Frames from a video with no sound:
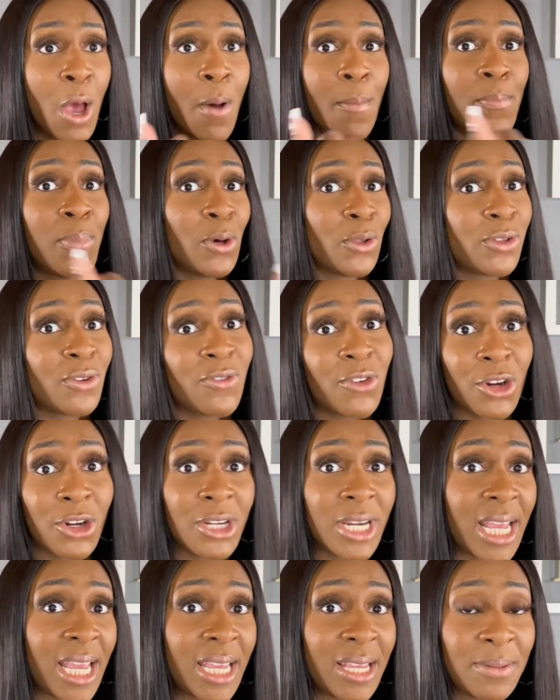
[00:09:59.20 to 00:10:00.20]
both of your
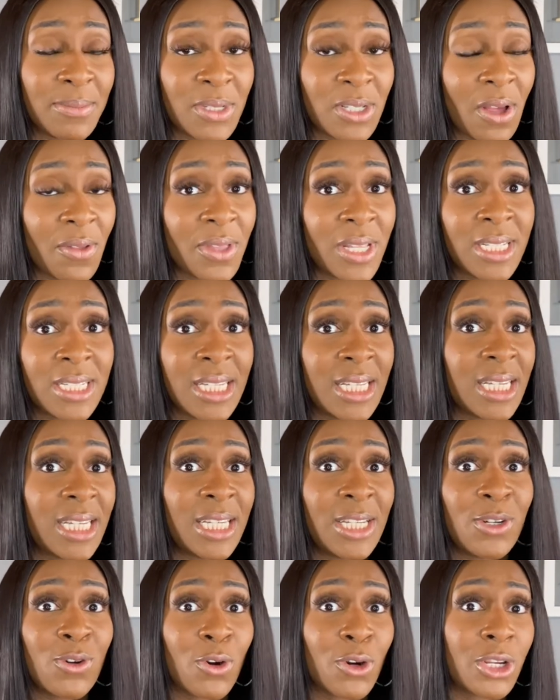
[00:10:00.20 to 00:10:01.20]
names on the
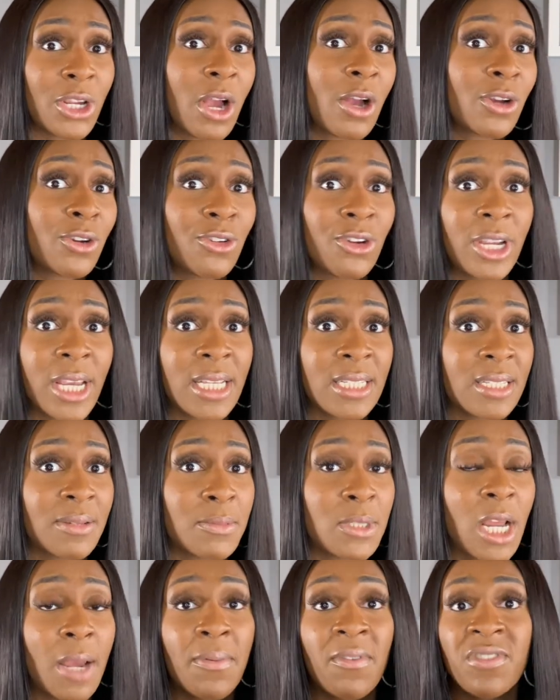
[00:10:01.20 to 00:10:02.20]
deed or y'all create some
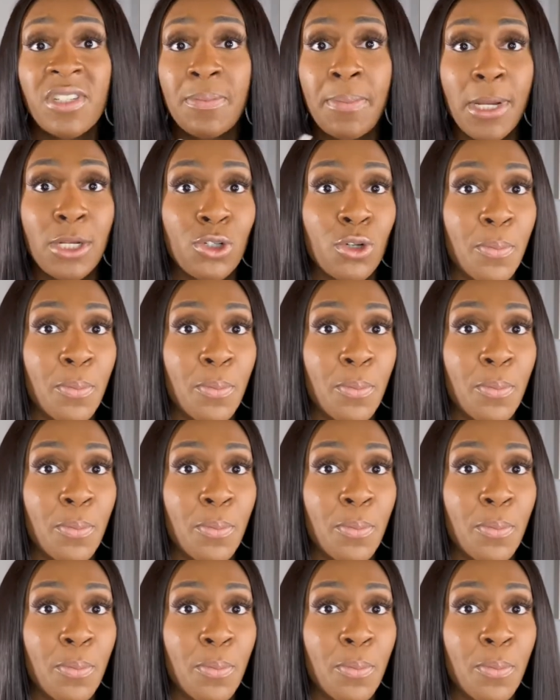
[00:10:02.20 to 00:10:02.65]
type of special